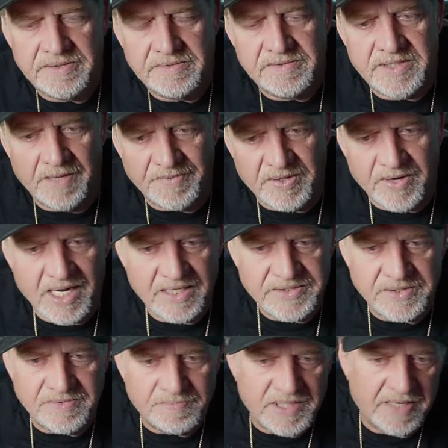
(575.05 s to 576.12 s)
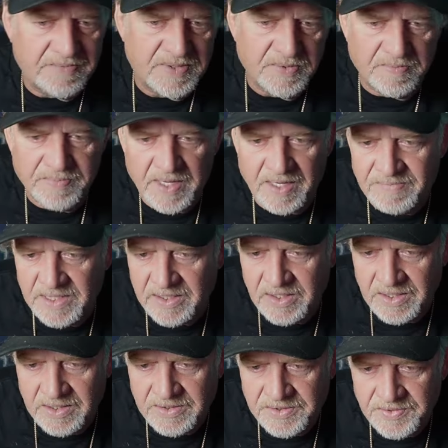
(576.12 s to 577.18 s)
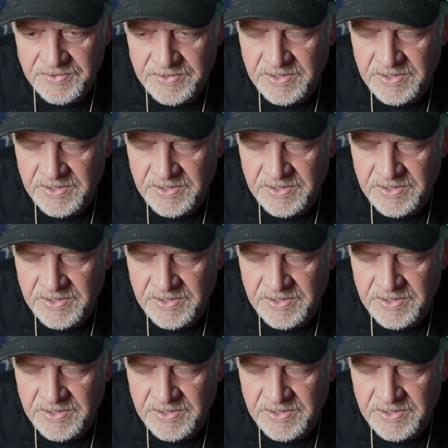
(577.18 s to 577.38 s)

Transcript: Democrats will blame the Republicans.